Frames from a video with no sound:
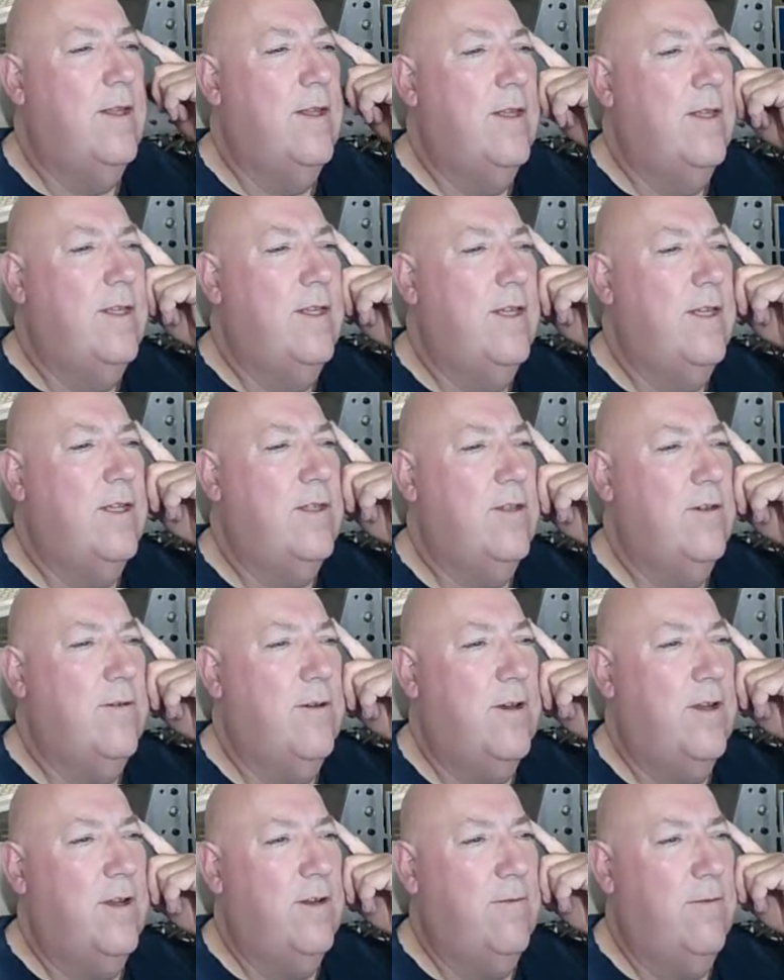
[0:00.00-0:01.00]
Yeah, so we've
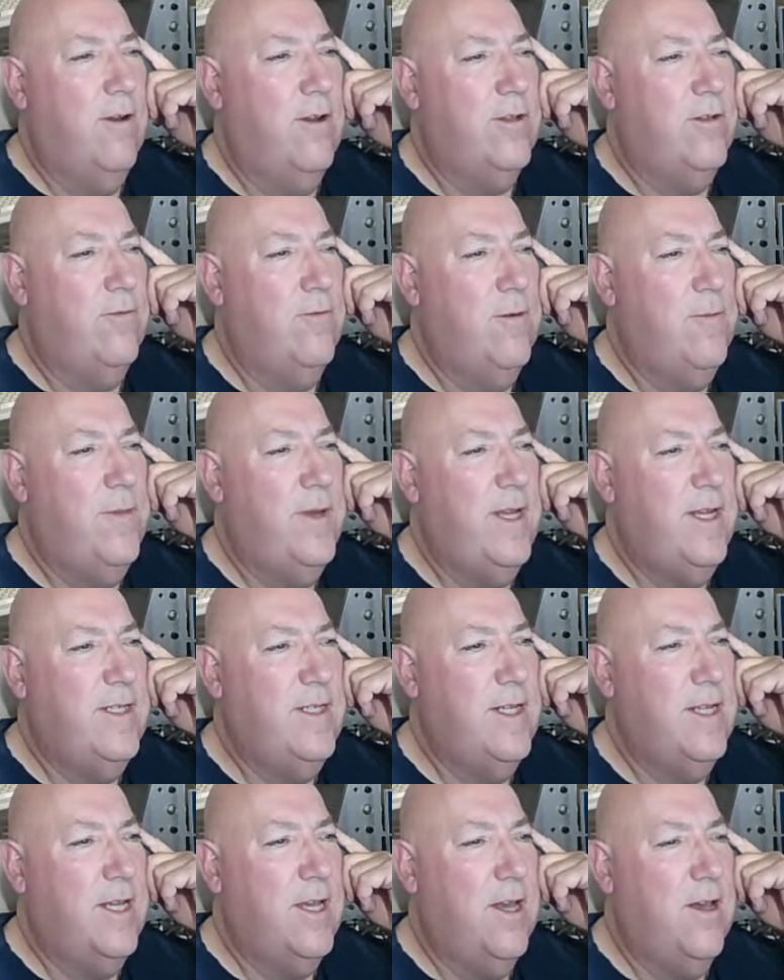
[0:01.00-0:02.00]
got lots of
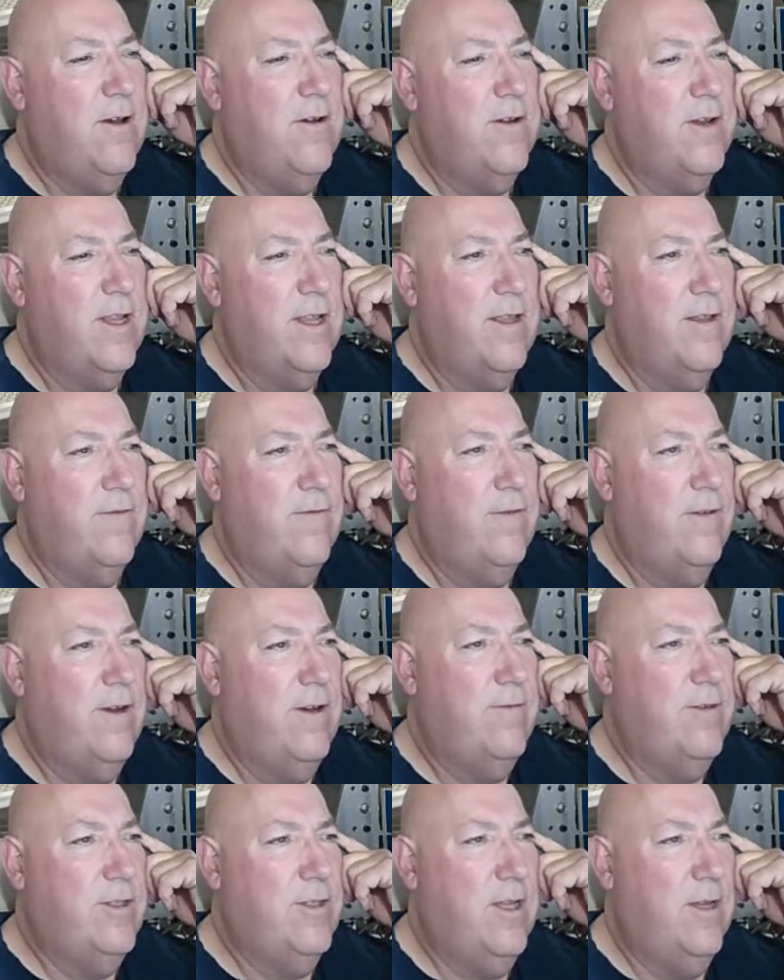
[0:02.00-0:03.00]
repeating code here for
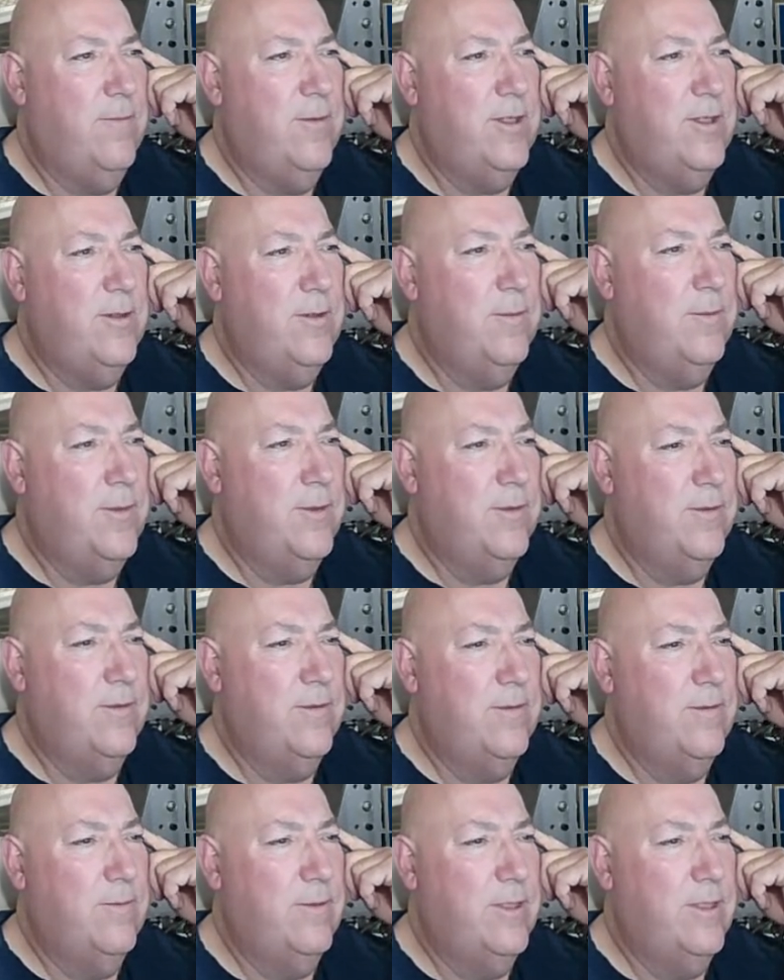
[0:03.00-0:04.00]
every time we do a
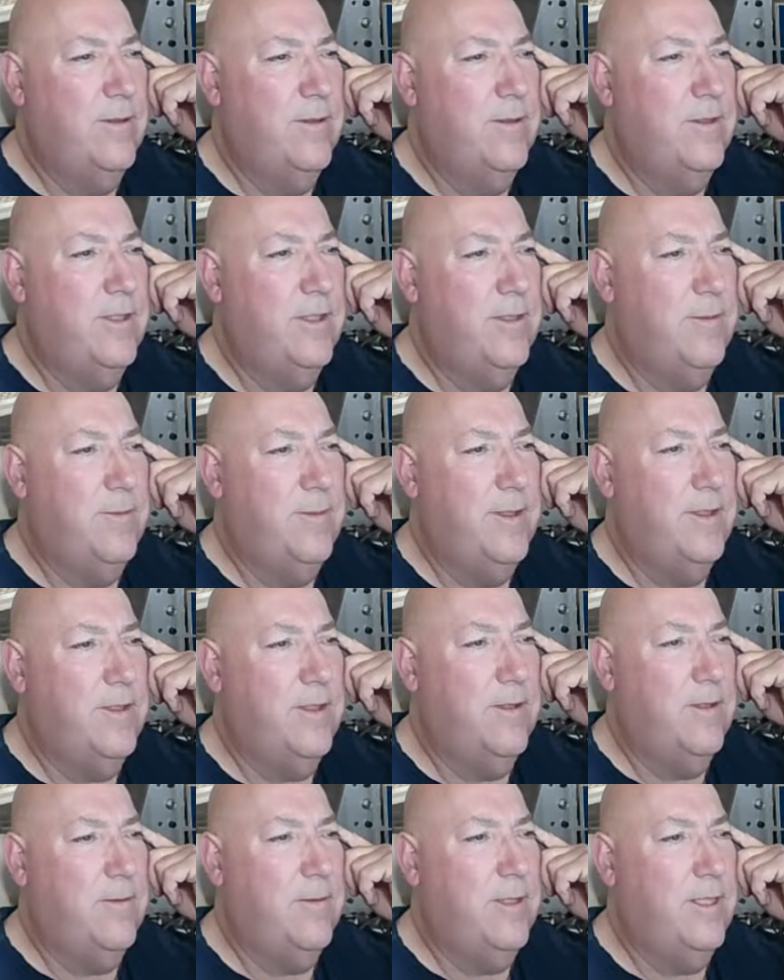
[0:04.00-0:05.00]
button. We're doing this bit,
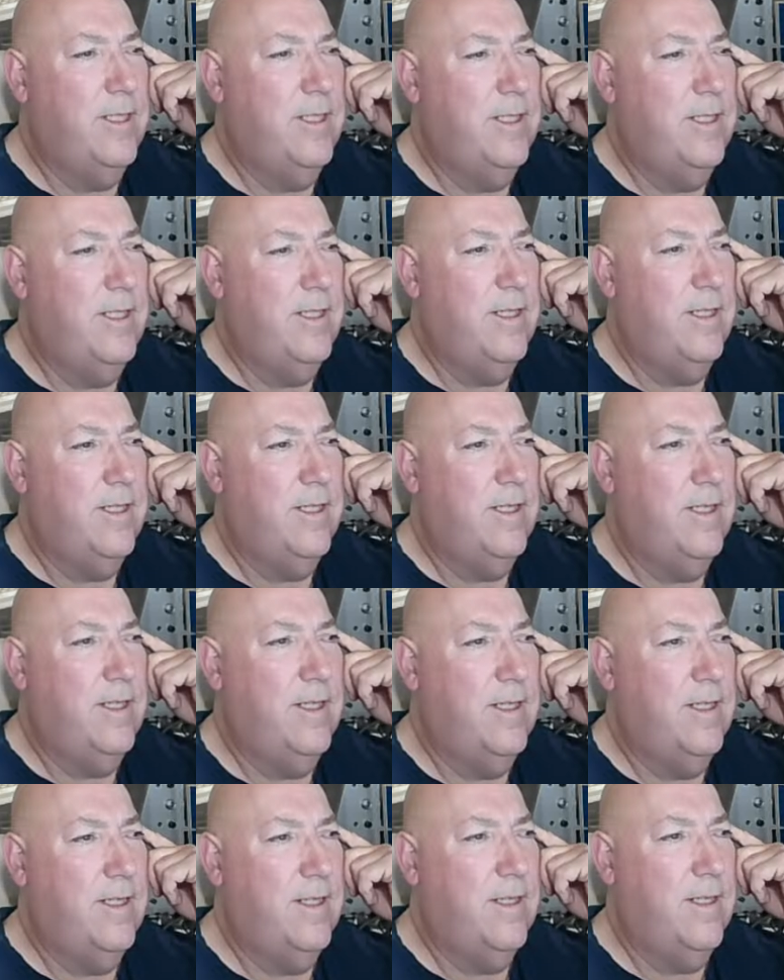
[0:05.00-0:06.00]
so we need
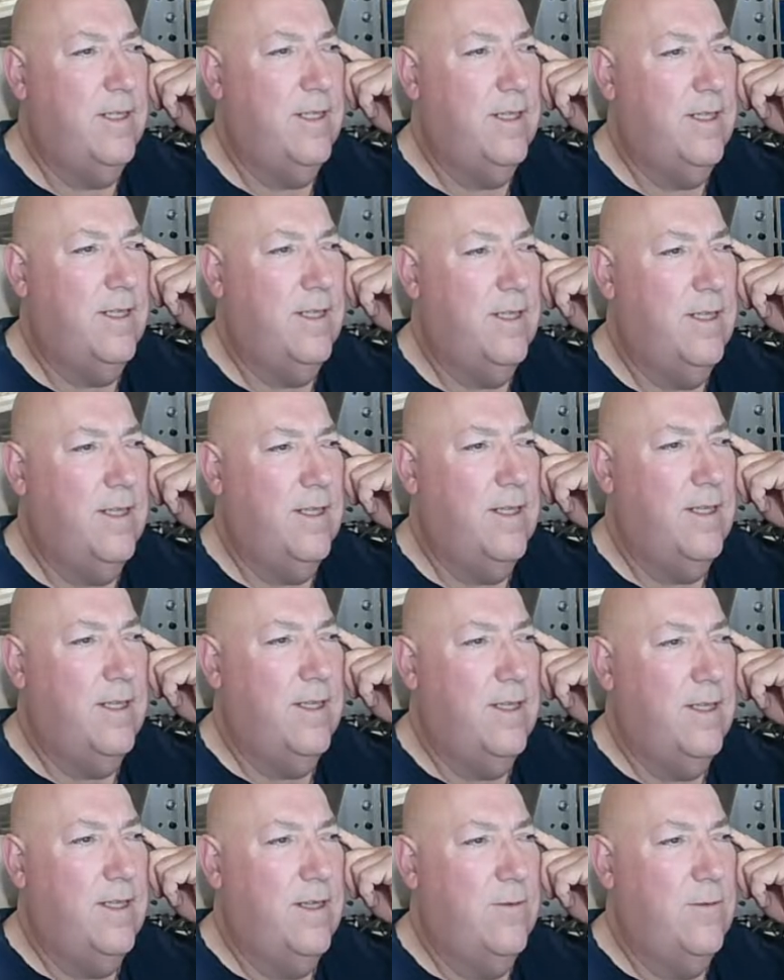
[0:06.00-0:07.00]
a
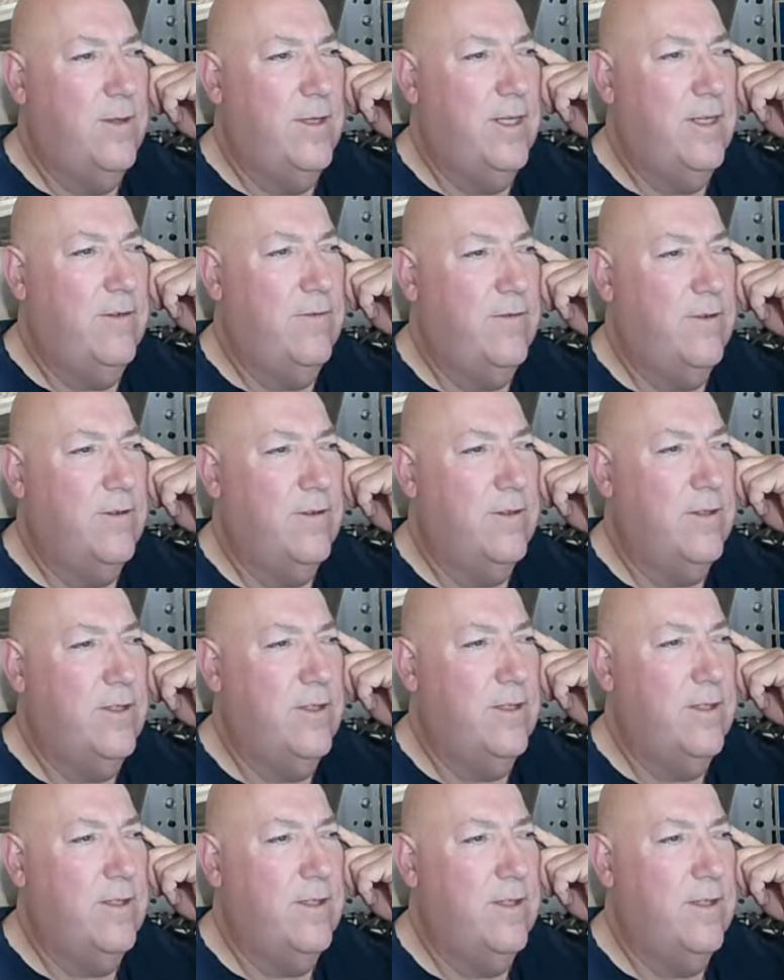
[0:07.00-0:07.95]
function.